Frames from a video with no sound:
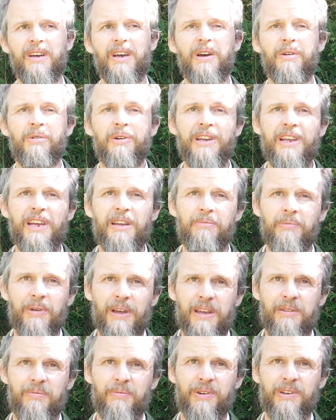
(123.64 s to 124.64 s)
We need
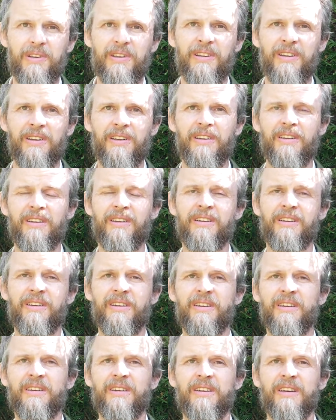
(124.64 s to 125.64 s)
people
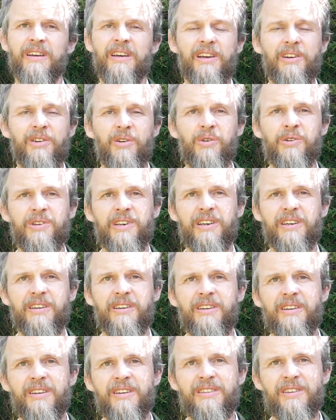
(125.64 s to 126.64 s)
in order
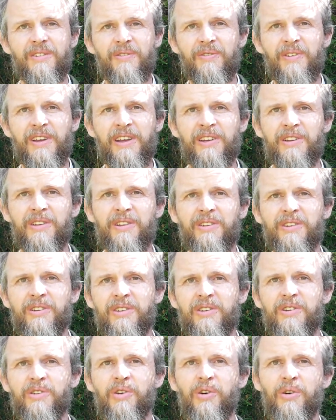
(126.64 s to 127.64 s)
to feel
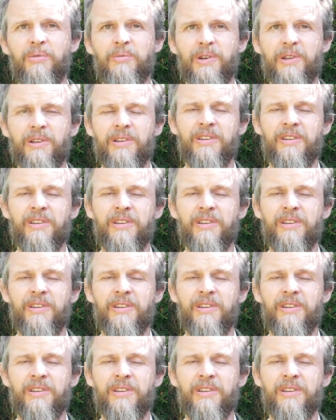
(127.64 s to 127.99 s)
normal.